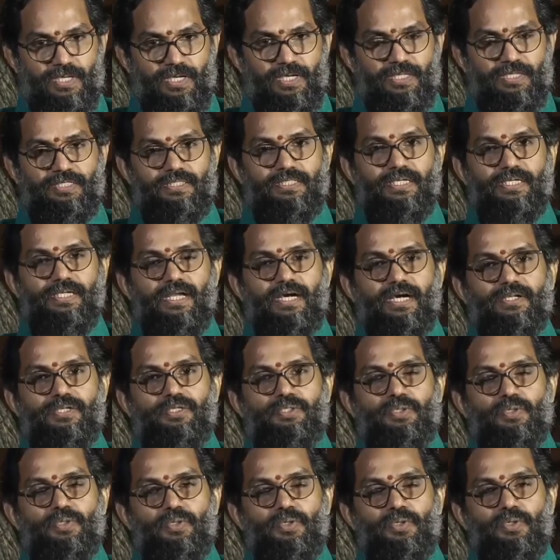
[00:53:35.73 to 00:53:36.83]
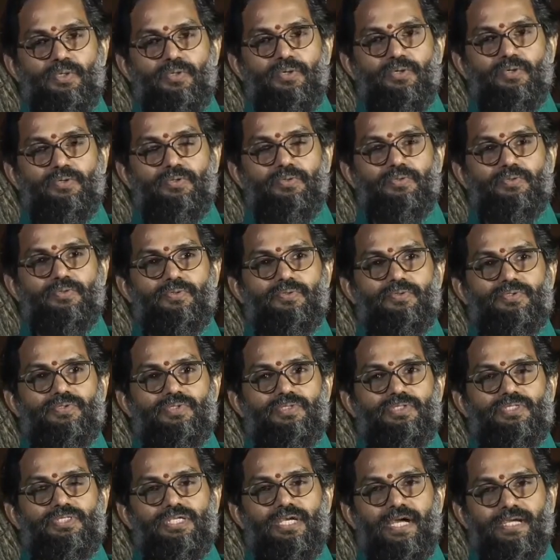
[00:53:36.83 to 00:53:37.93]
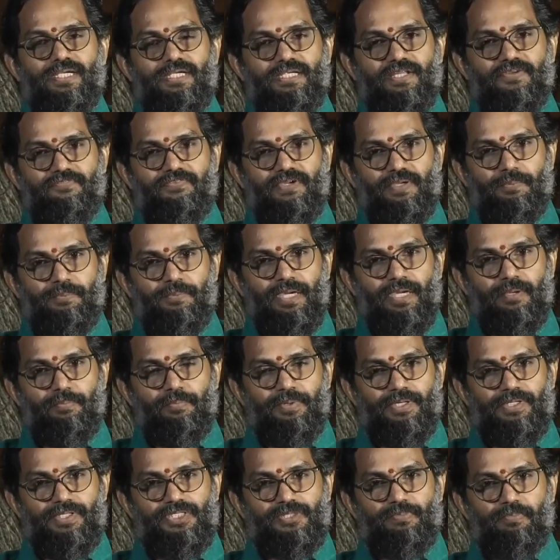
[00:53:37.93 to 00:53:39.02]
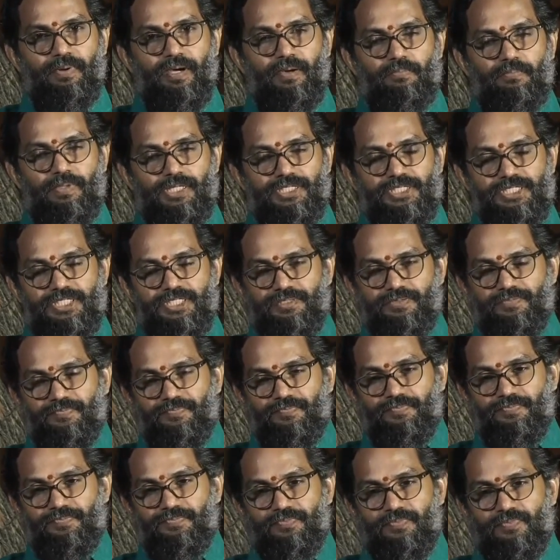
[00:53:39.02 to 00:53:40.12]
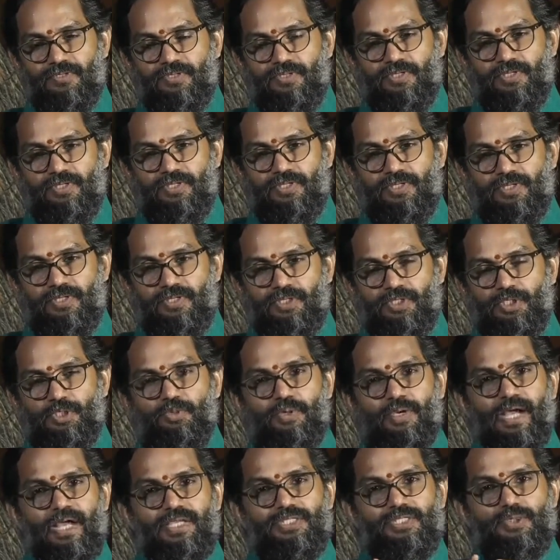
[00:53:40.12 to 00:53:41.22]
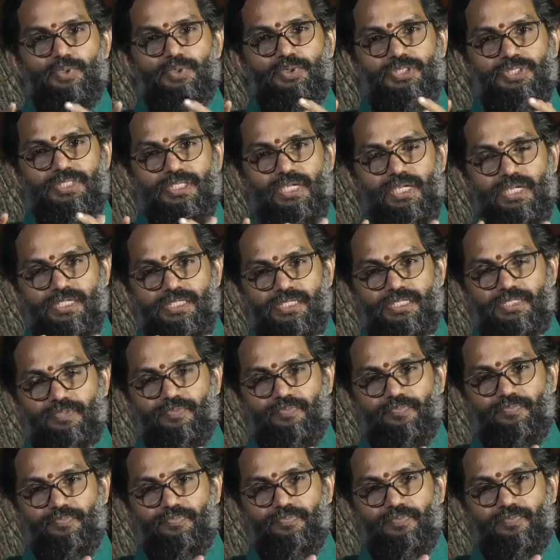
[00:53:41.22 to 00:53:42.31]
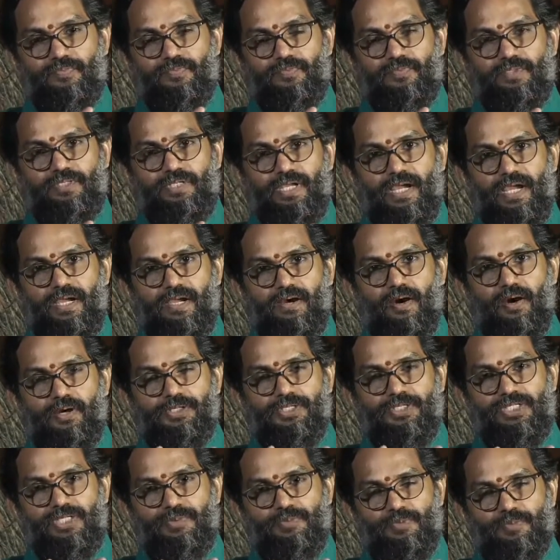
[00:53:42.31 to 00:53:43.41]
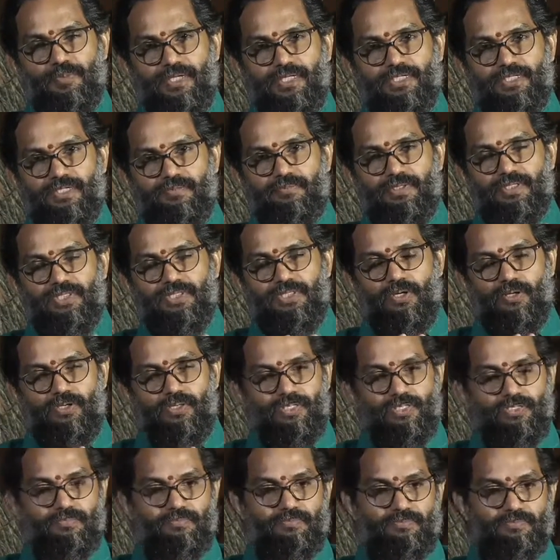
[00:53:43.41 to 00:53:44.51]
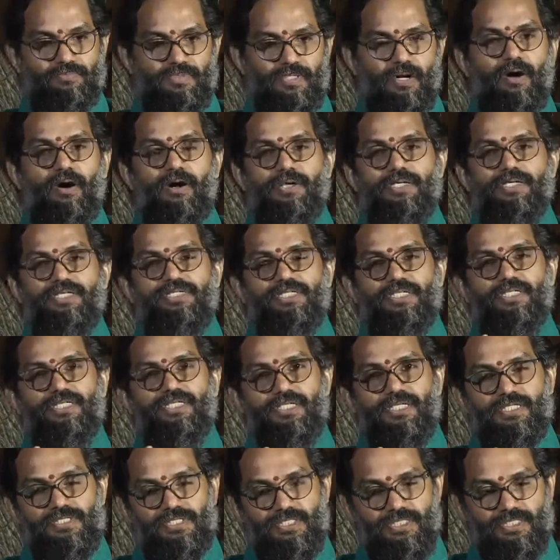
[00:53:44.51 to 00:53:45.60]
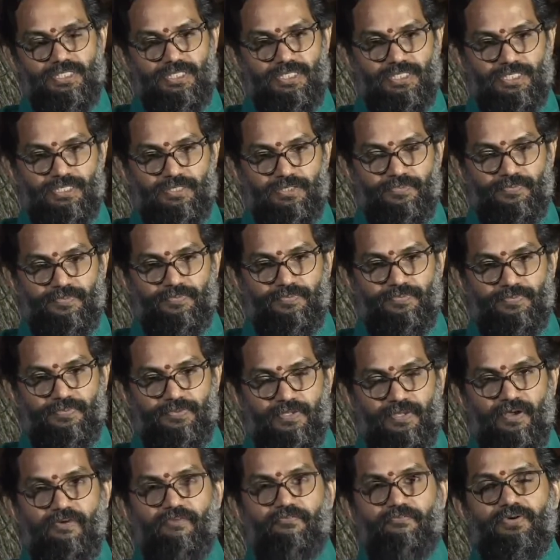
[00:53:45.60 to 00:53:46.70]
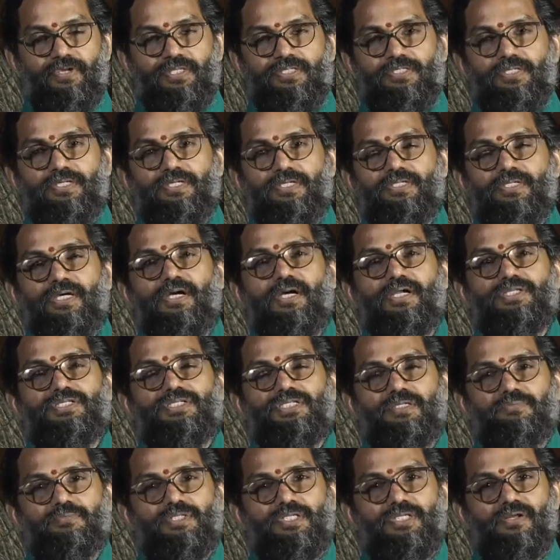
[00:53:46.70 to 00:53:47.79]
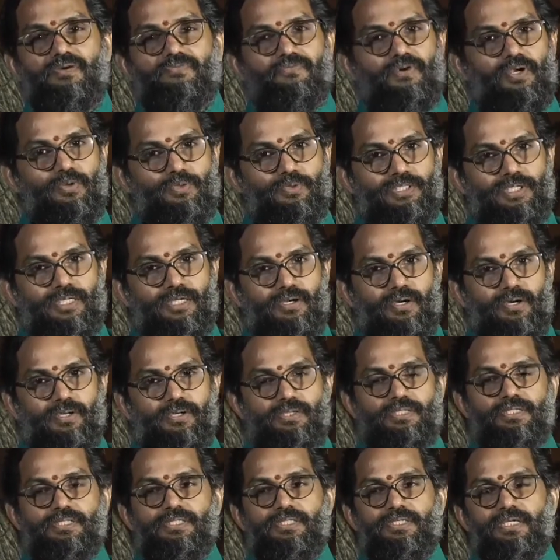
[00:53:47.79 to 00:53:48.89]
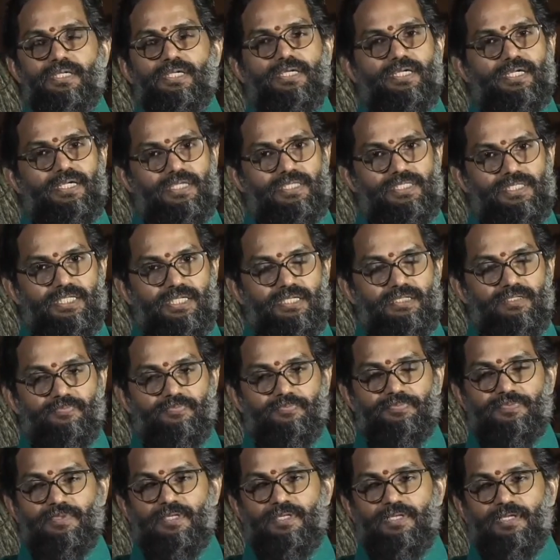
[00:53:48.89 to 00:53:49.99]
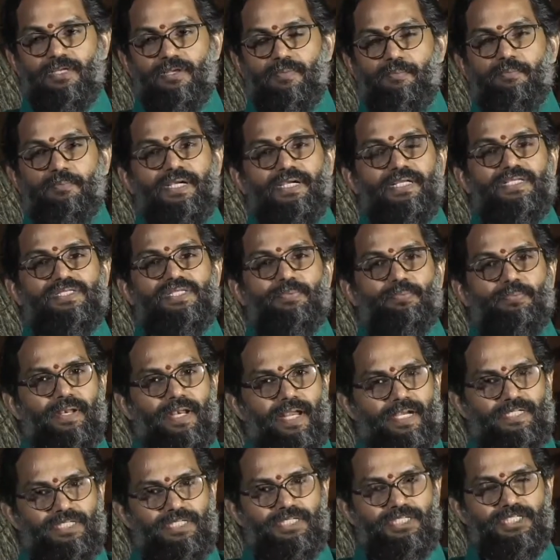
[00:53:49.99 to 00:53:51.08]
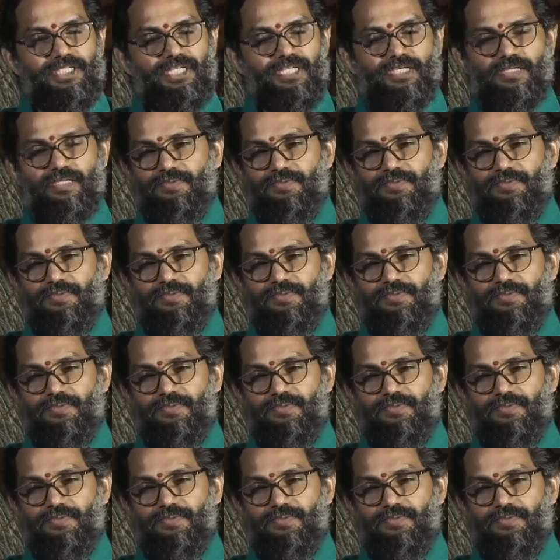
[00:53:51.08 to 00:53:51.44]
There are no scientific papers published to associate autism spectrum disorder or its intensity with the consumption of gluten or casein, but as a practitioner